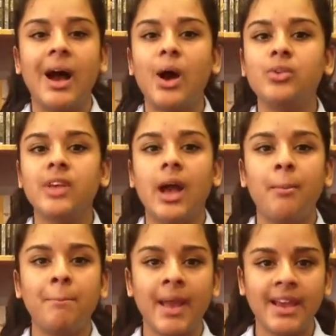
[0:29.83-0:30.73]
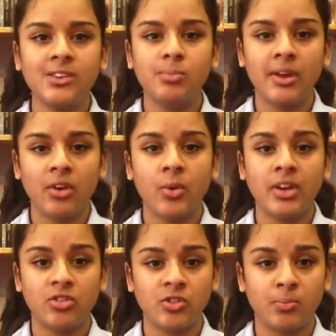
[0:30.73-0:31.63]
I was amazed by the way
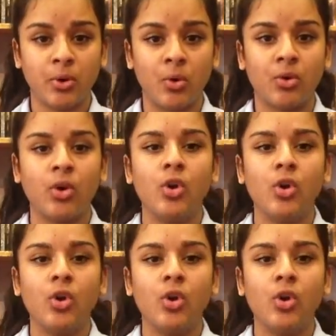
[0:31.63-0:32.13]
she spoke,